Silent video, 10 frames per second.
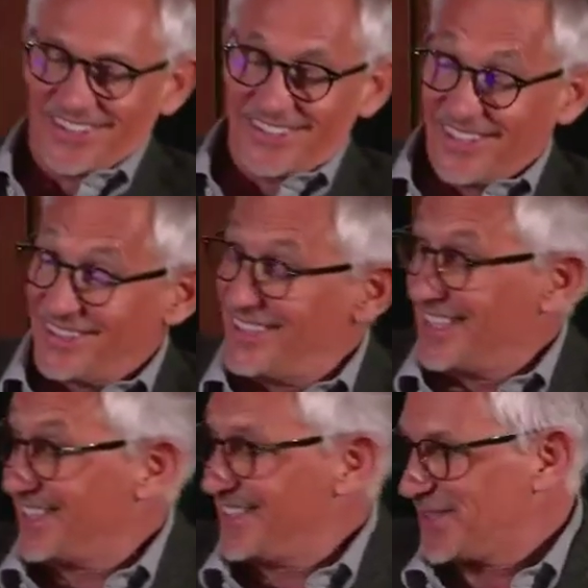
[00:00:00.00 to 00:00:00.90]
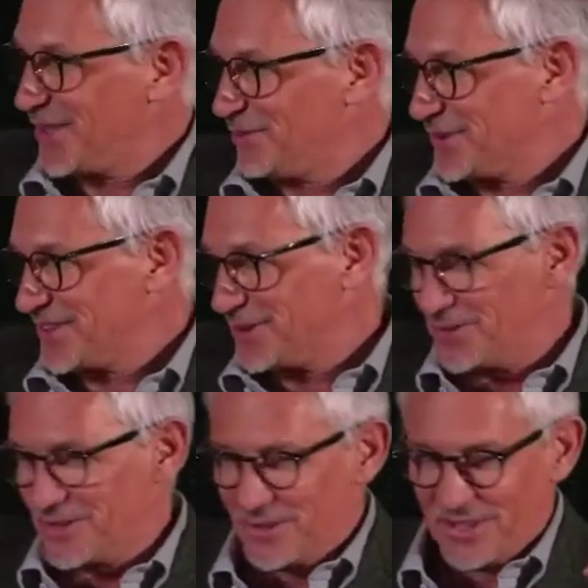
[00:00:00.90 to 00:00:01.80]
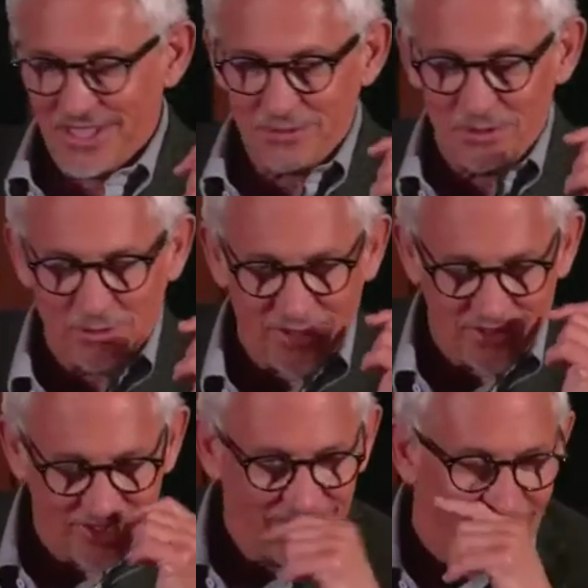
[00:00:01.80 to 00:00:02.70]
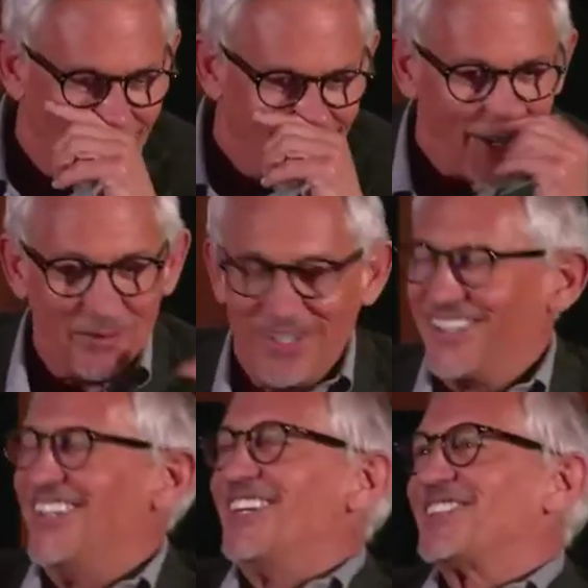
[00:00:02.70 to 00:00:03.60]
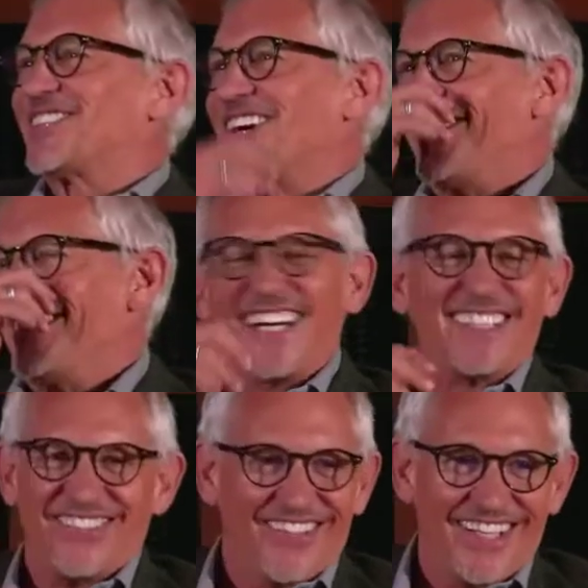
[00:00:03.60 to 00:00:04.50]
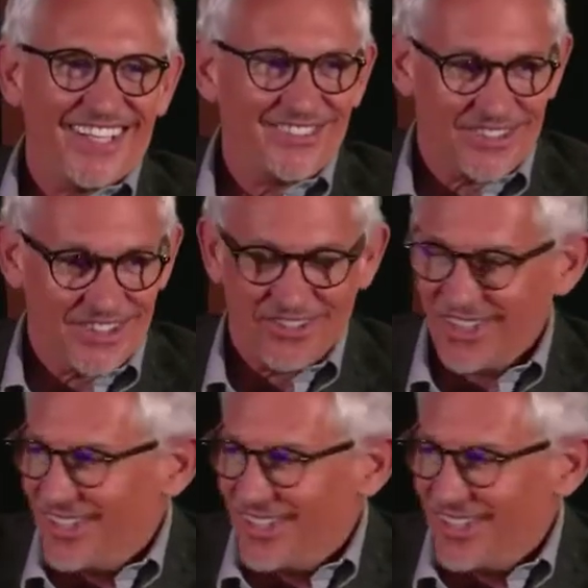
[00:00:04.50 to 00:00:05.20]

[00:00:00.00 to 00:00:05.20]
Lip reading: I did actually starve myself for 2 days before, I think. So I didn't really. It's a joke.